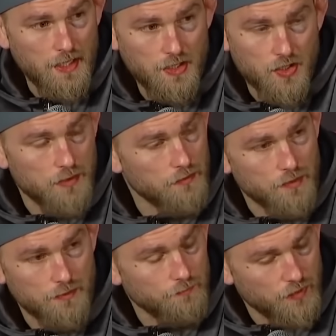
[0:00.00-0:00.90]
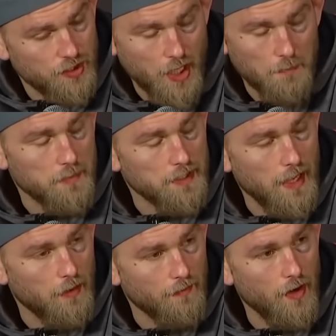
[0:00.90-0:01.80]
He just shut me
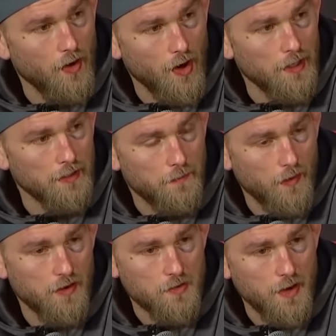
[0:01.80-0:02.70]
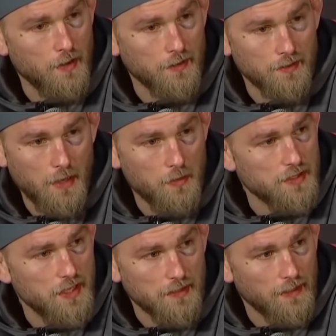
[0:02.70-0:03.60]
down very early in the first round, and that
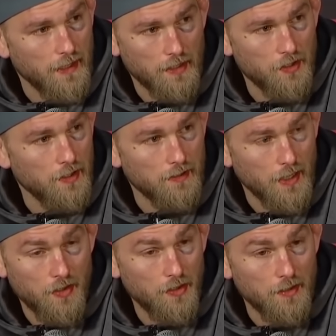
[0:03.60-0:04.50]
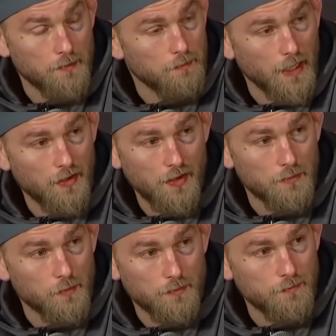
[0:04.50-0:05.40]
was it. And I couldn't, I couldn't, I
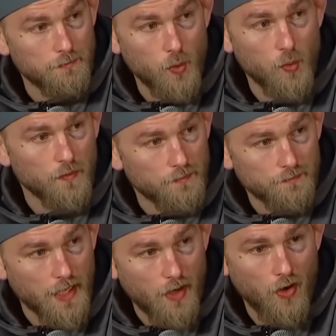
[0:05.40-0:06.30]
couldn't move at